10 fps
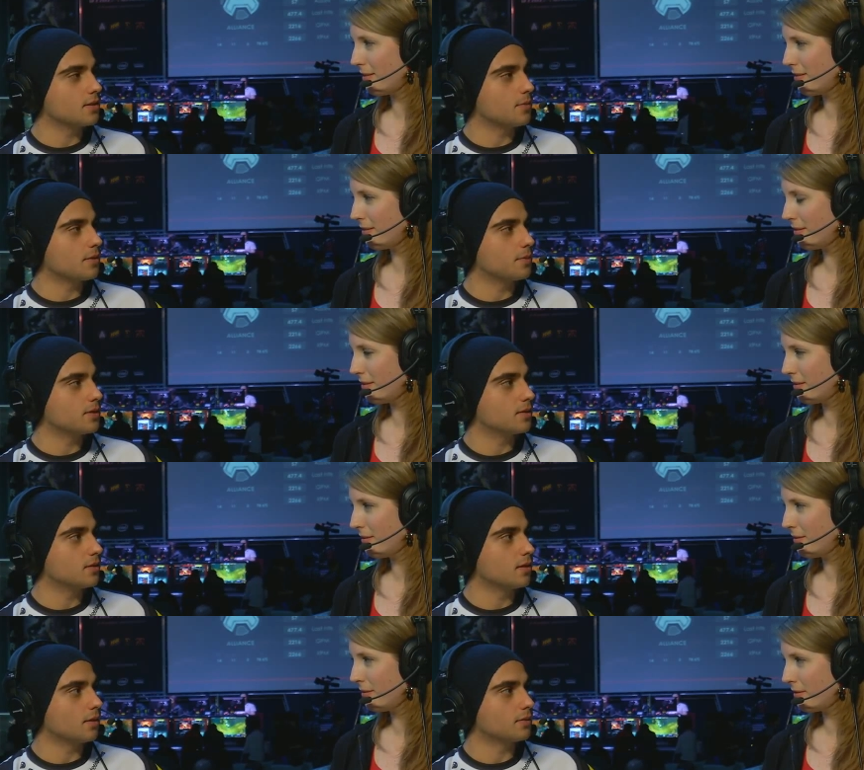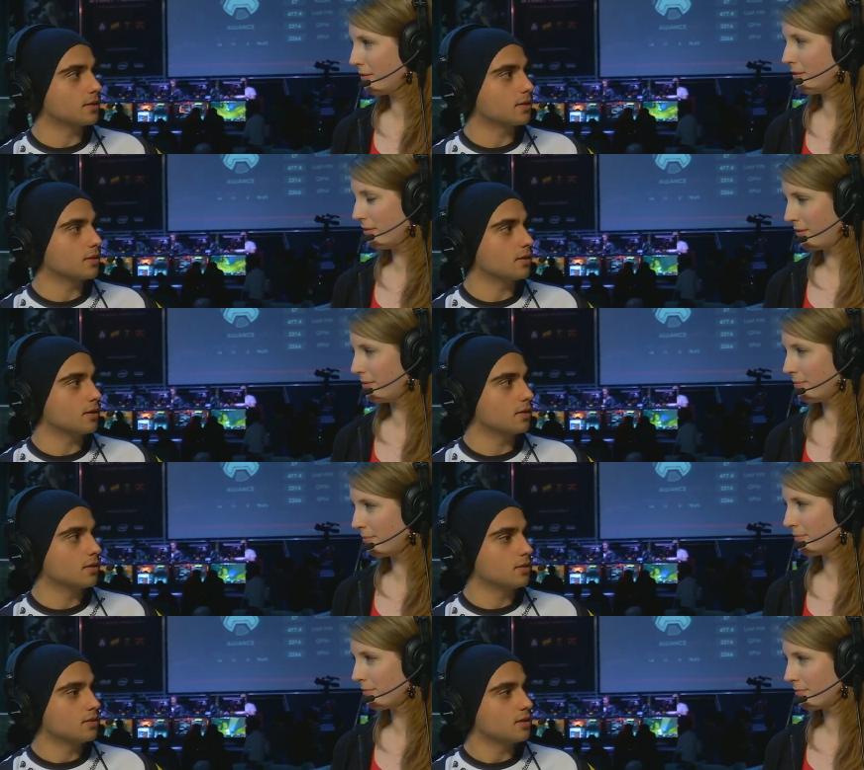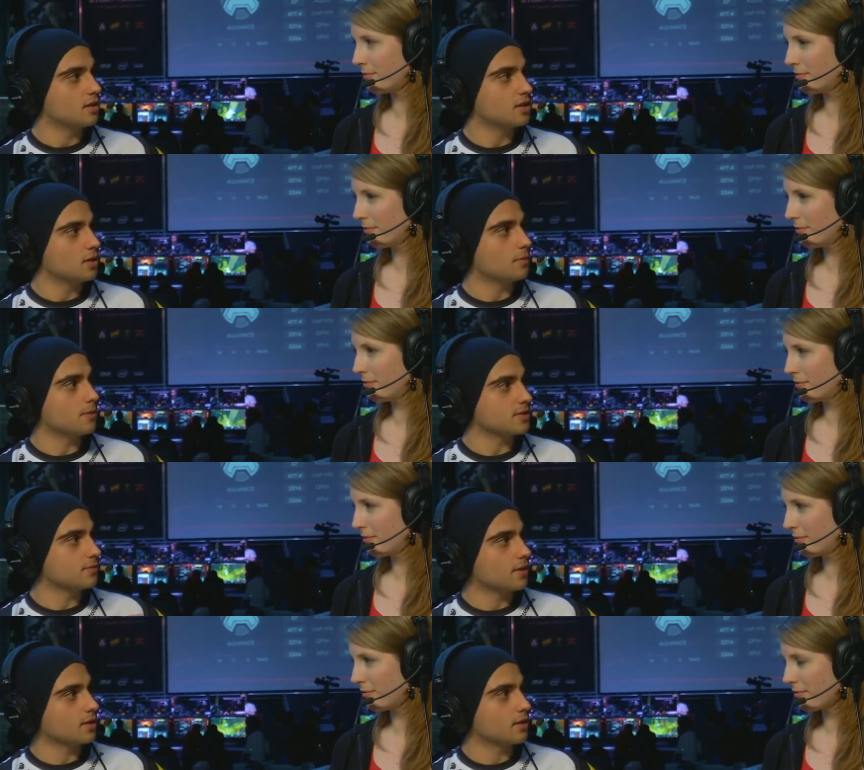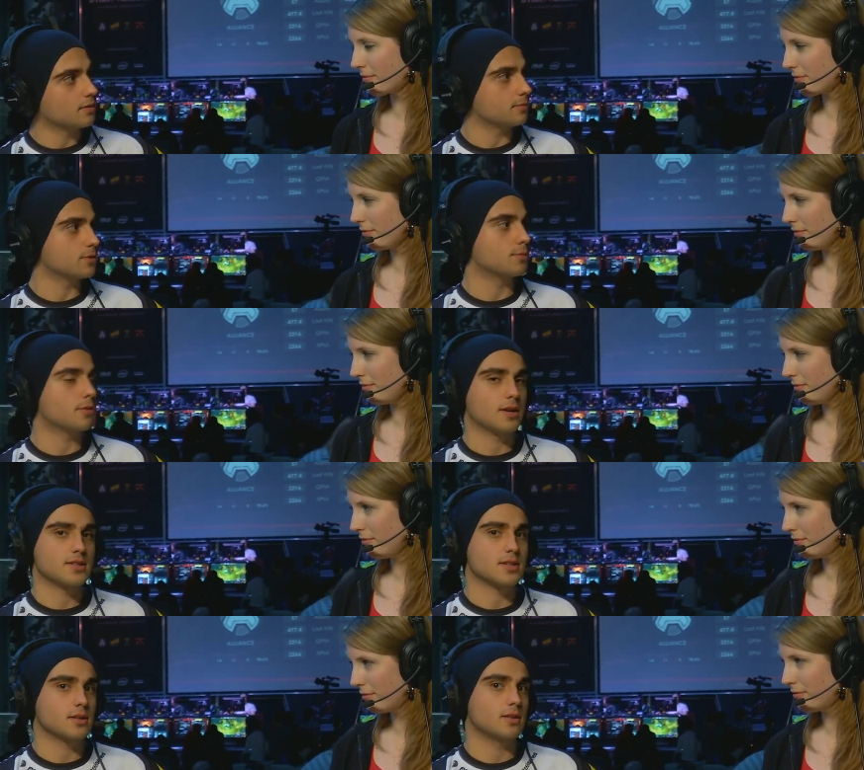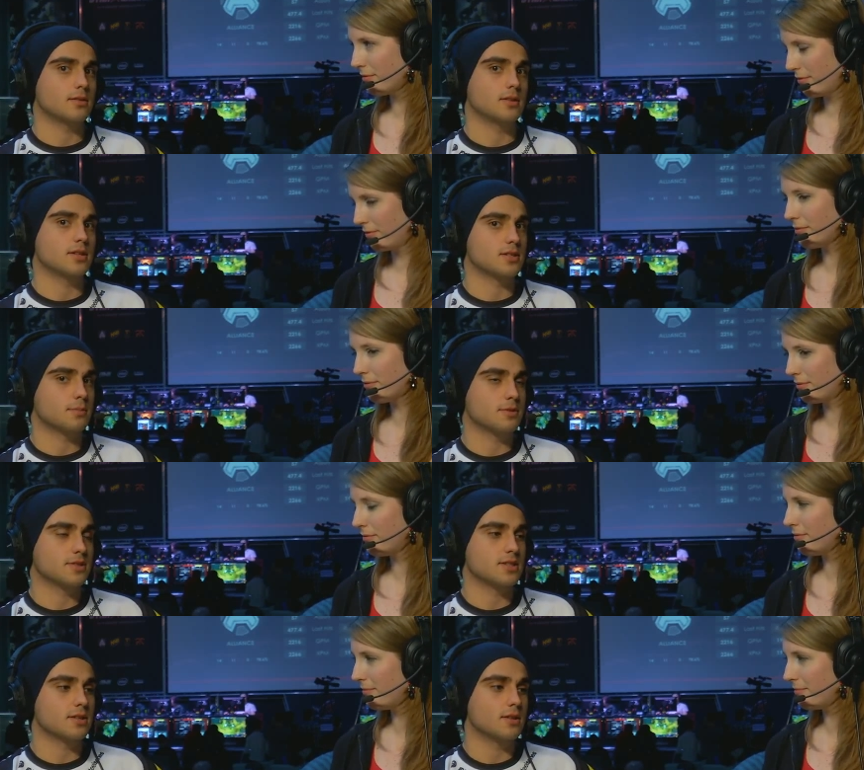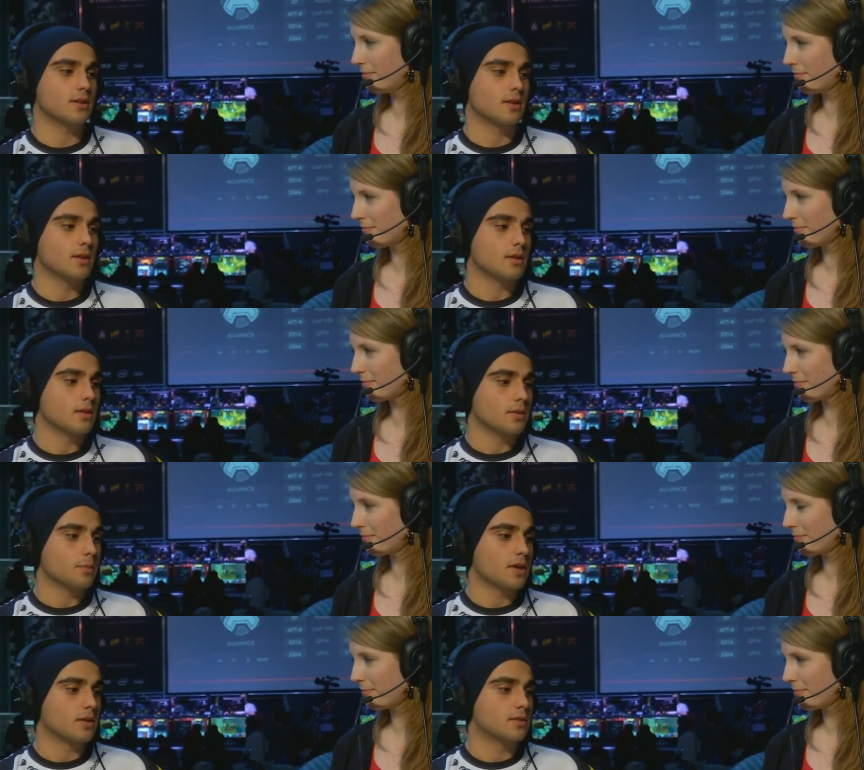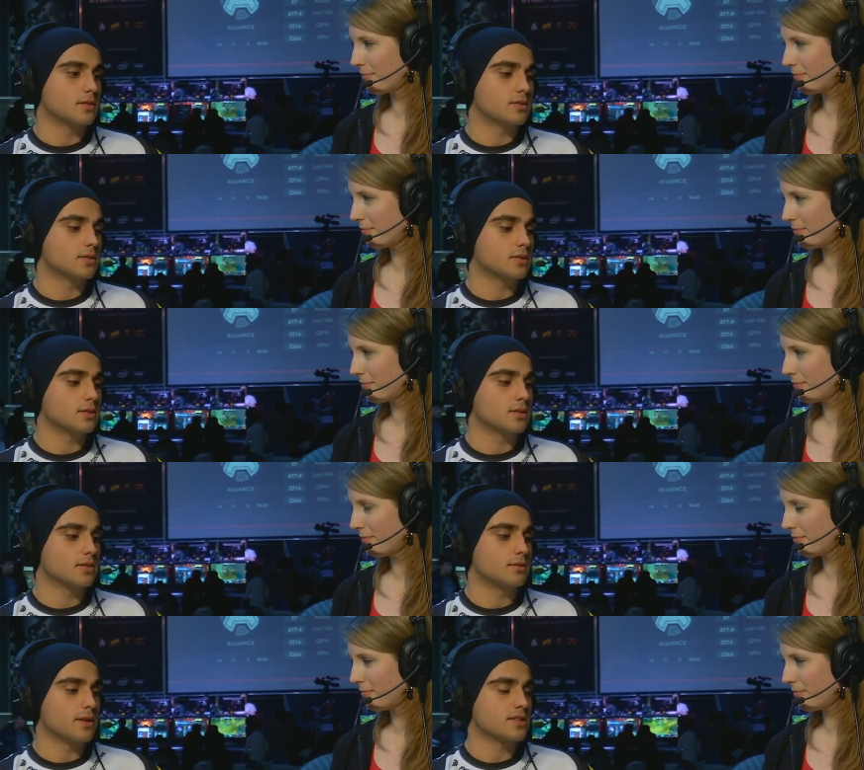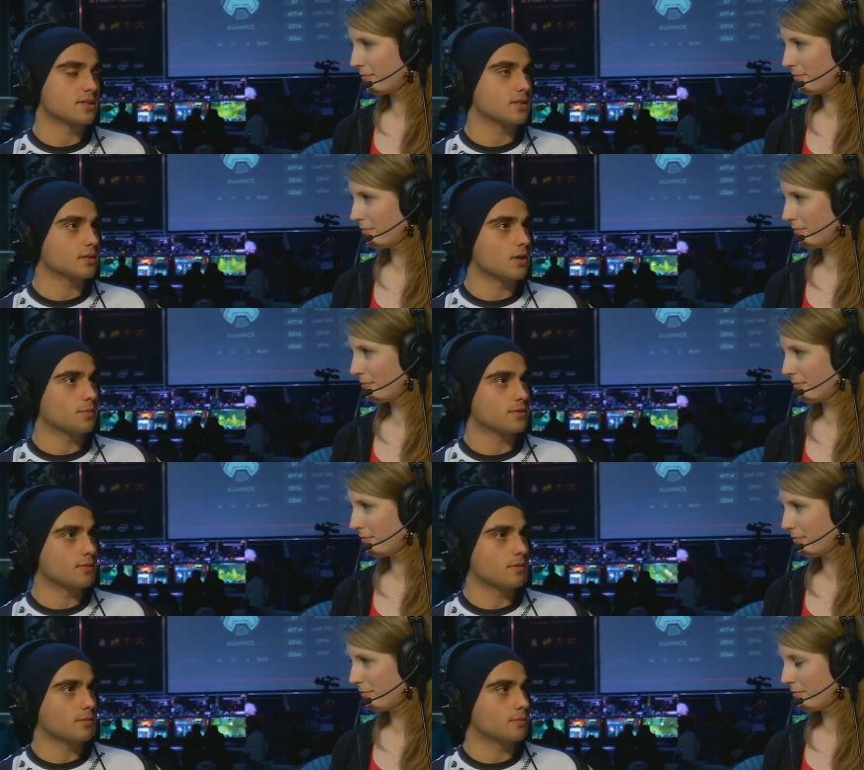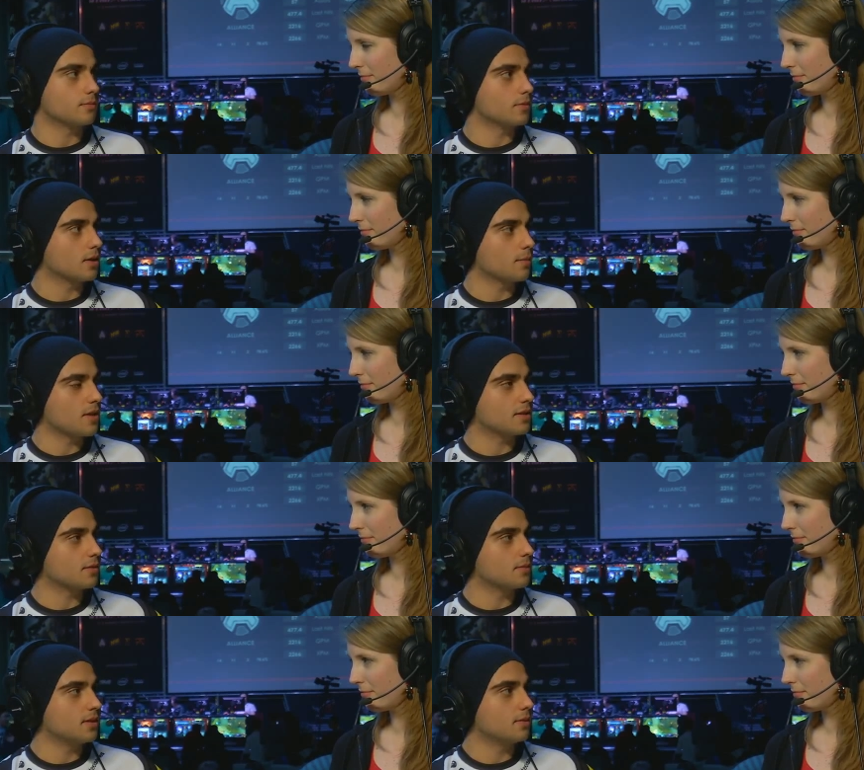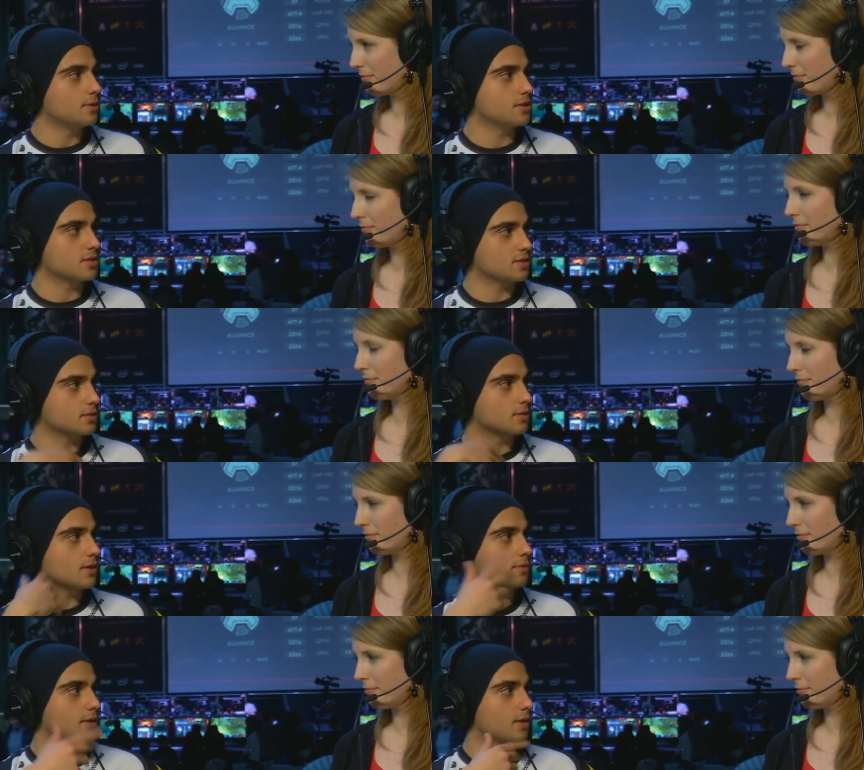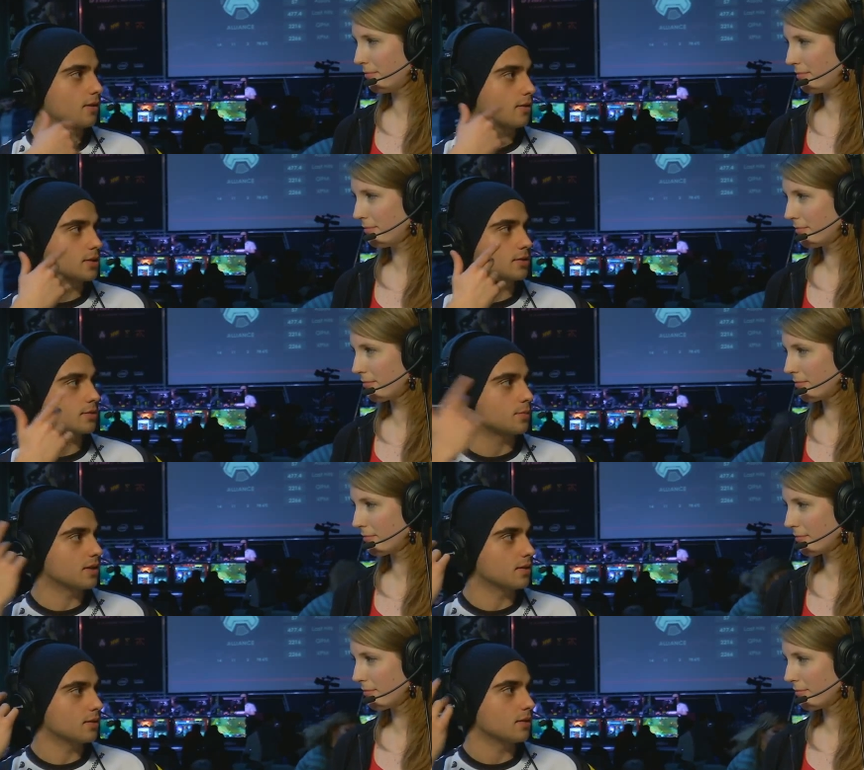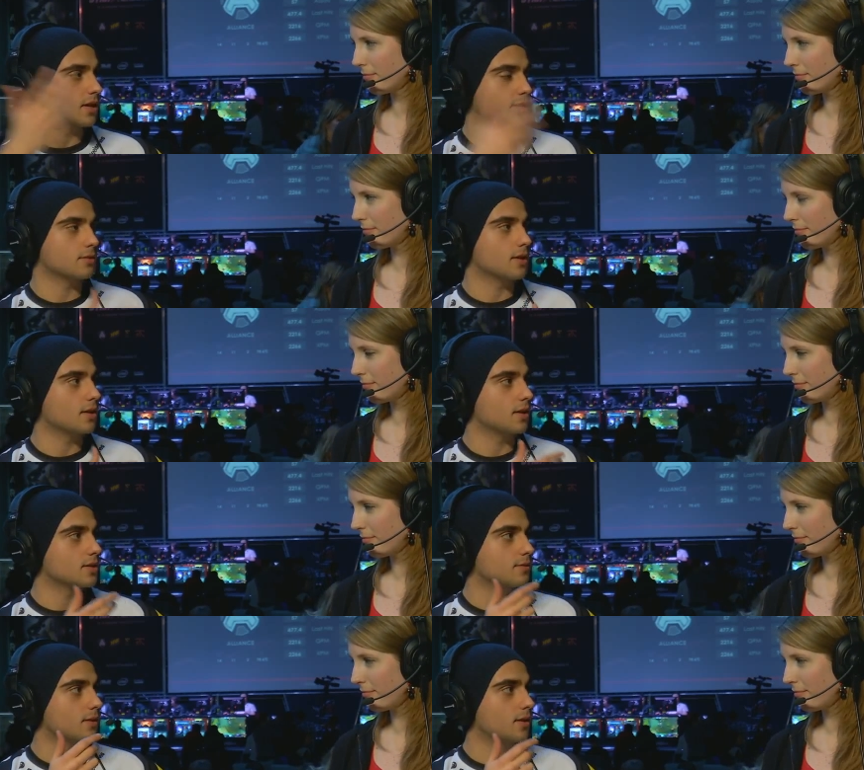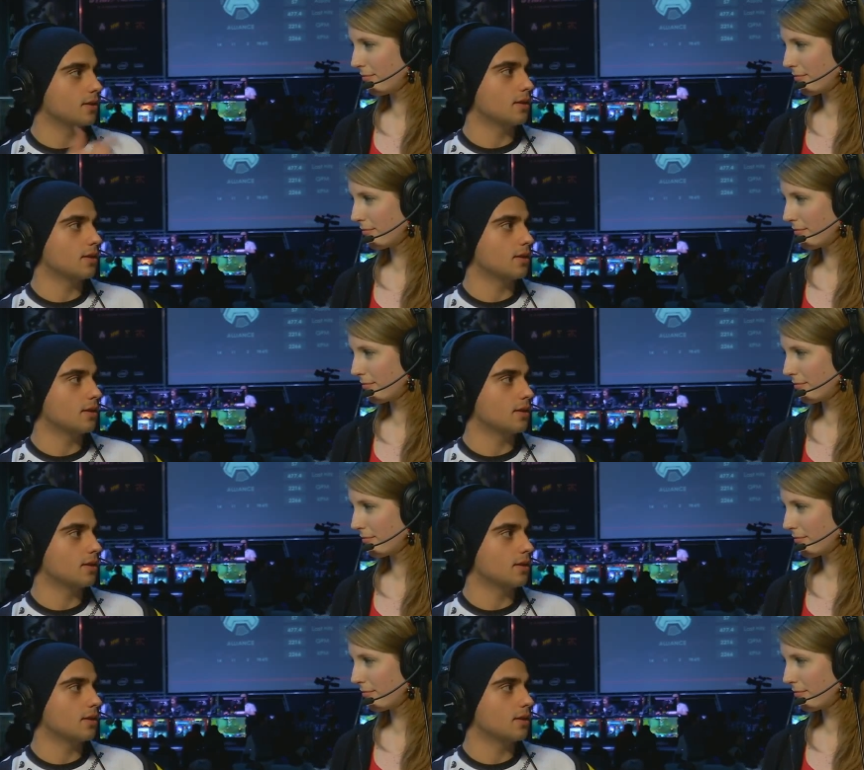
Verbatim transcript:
Speaker 1: in my opinion. I think. Uh, then the Fanik have super high skill on each position, and the the rest comes from Clement and me. We just try to figure out how to pick, like today against Fnatic.